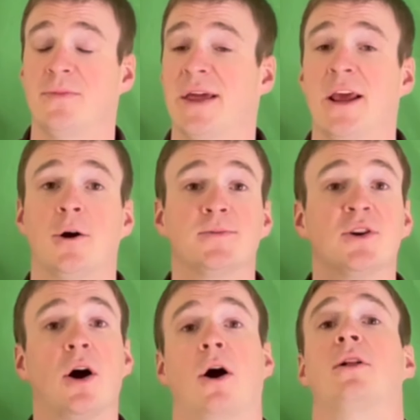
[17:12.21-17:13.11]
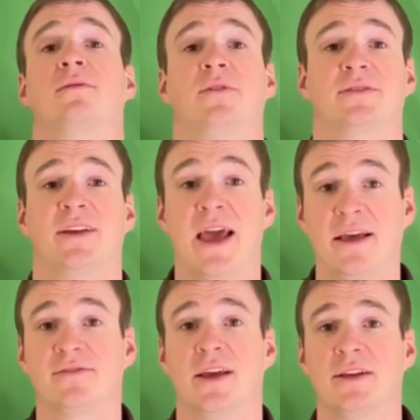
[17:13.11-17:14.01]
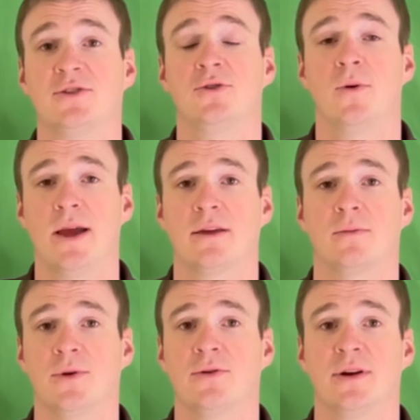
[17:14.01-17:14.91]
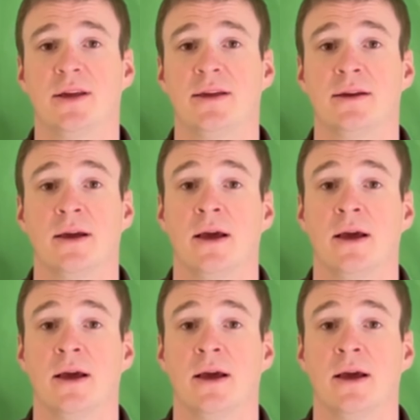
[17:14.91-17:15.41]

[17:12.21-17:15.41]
That helps all of us as a 2A community.